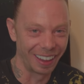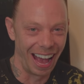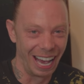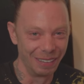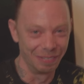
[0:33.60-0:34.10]

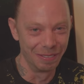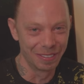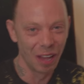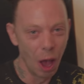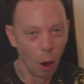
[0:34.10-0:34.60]

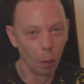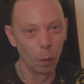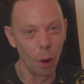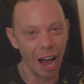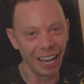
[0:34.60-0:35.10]
times.
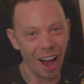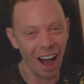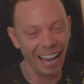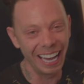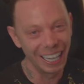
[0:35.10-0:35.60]
Why
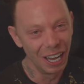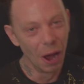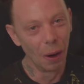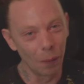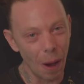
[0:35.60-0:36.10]
hi?
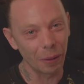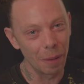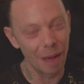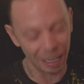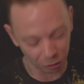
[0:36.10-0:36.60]

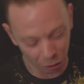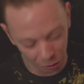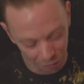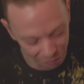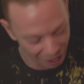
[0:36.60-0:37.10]
Welcome back to
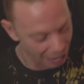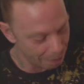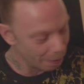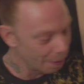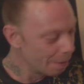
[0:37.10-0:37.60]
Cook and
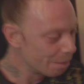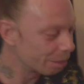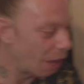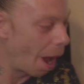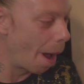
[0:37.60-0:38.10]
Vibe.
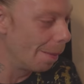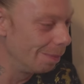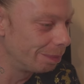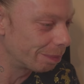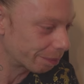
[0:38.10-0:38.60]

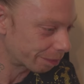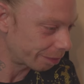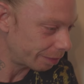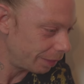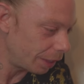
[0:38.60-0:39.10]
Um,
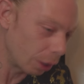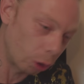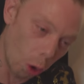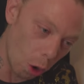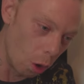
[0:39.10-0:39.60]

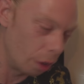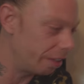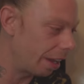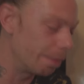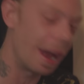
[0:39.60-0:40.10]
Core,
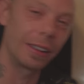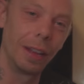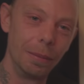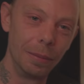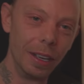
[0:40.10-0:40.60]
he's had a
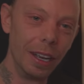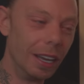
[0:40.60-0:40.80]
Magnum.